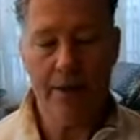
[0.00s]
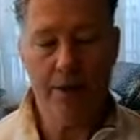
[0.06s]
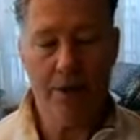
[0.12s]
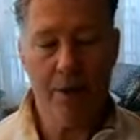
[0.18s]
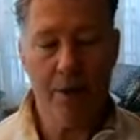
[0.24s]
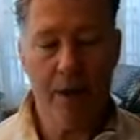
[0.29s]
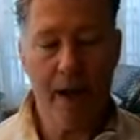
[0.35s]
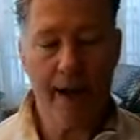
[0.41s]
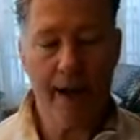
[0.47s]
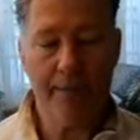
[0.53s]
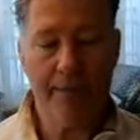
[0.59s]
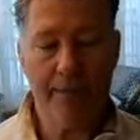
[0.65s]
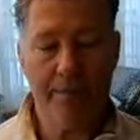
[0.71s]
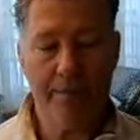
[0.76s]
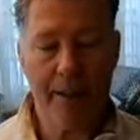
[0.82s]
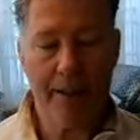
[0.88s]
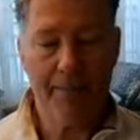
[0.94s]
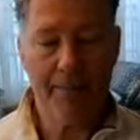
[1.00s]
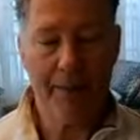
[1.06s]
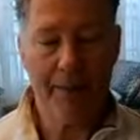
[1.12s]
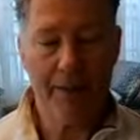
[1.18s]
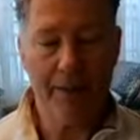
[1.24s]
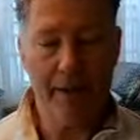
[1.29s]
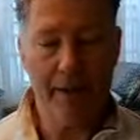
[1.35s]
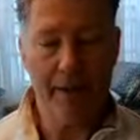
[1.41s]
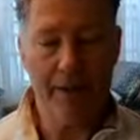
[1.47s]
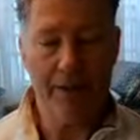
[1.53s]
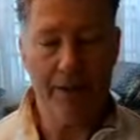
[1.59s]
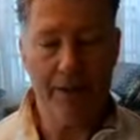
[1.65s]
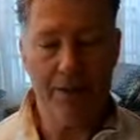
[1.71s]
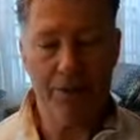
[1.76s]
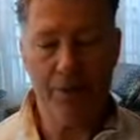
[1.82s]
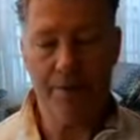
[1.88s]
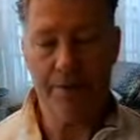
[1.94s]
You are not the popularity
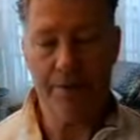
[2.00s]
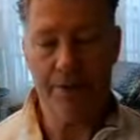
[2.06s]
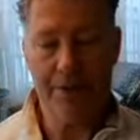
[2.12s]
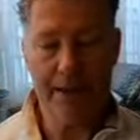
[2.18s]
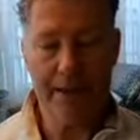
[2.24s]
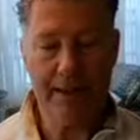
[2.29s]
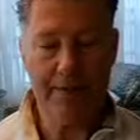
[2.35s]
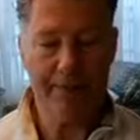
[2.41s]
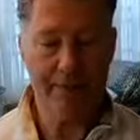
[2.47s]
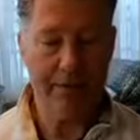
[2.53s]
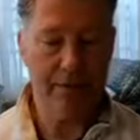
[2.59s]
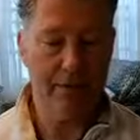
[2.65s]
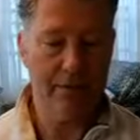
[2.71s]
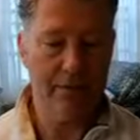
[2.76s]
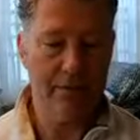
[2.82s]
that you have received.